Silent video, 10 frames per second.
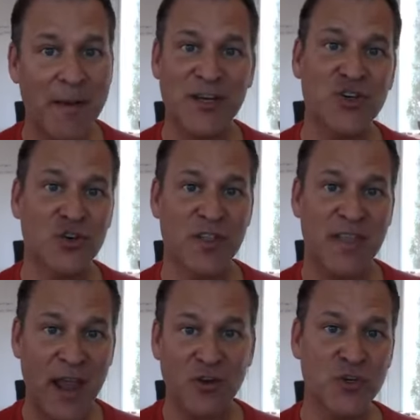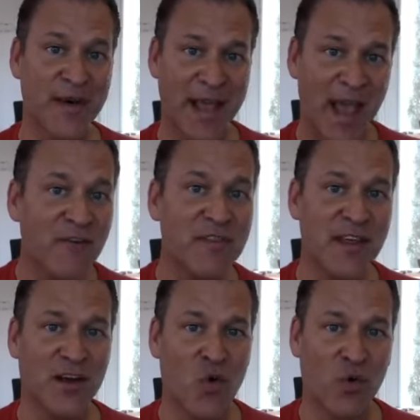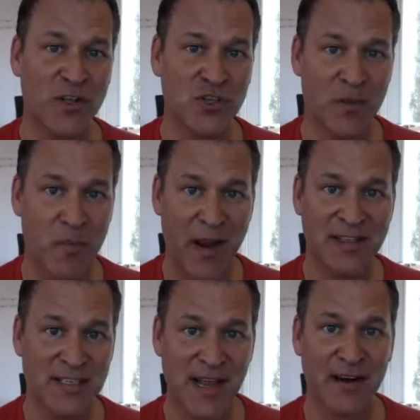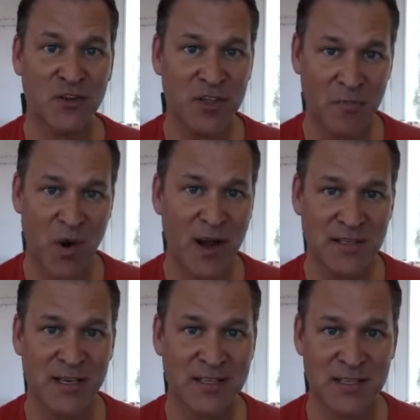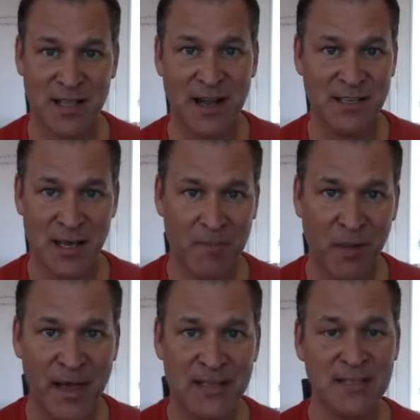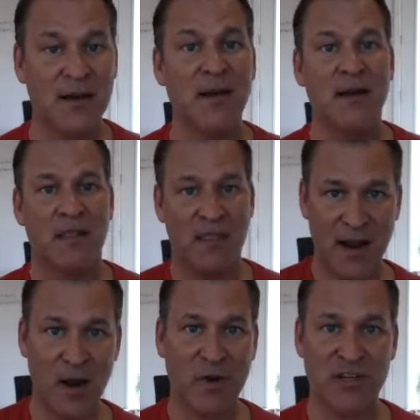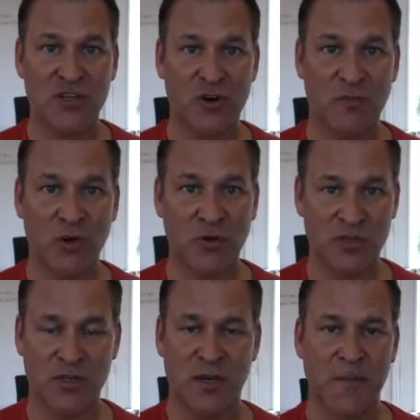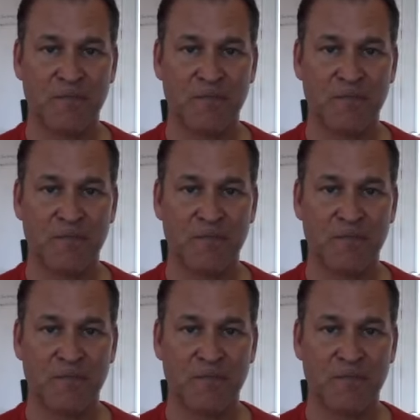to make sure that they are doing everything according to the brand standards and the processes that I set place. Then I want to turn them loose.